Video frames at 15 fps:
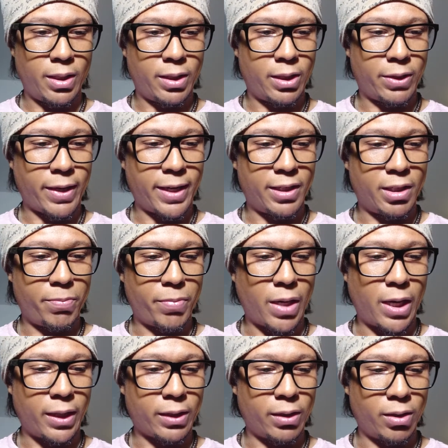Scratched the
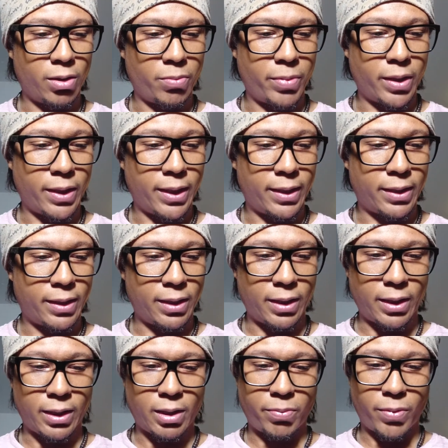box a little bit. That
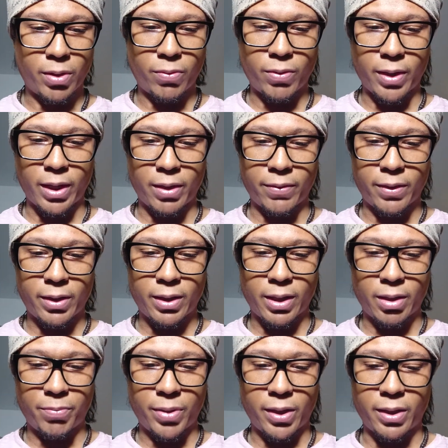sucks, but whatever. It's not
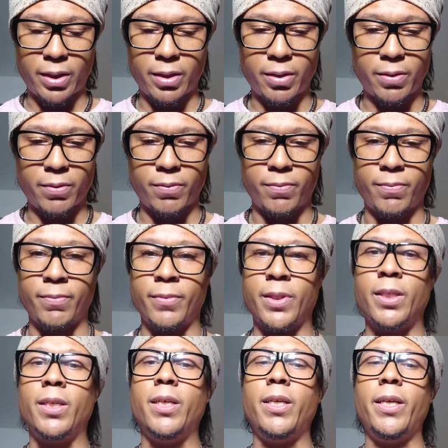a big deal.
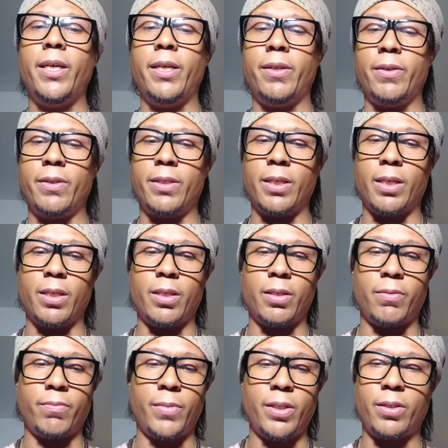Here's
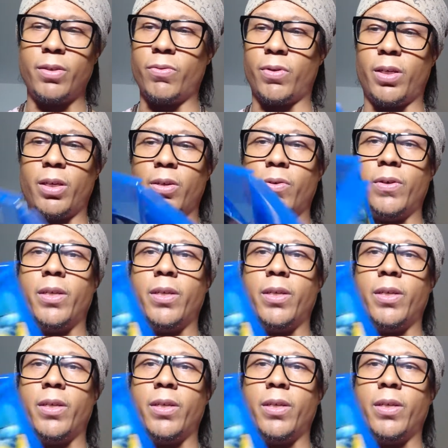there's no code